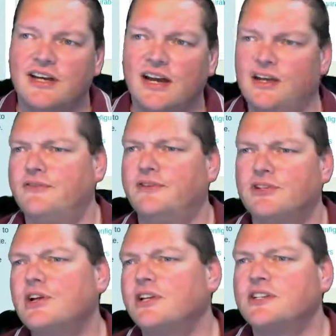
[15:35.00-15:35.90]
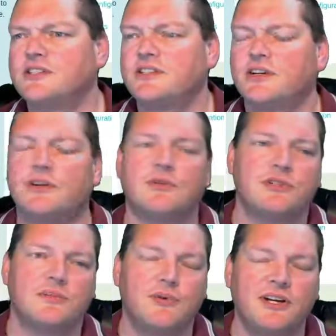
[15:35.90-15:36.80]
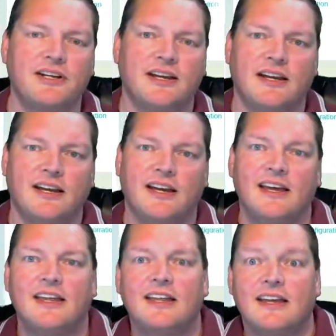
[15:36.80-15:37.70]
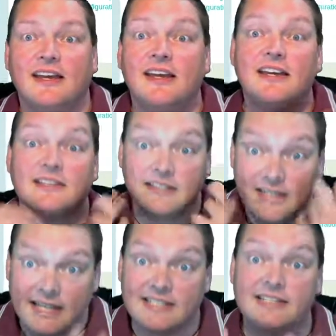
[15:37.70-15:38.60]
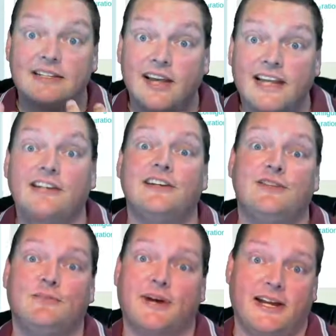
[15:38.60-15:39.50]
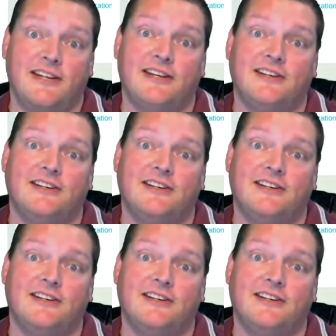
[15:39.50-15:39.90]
If it's not necessary, what's the point? It's less likely to break.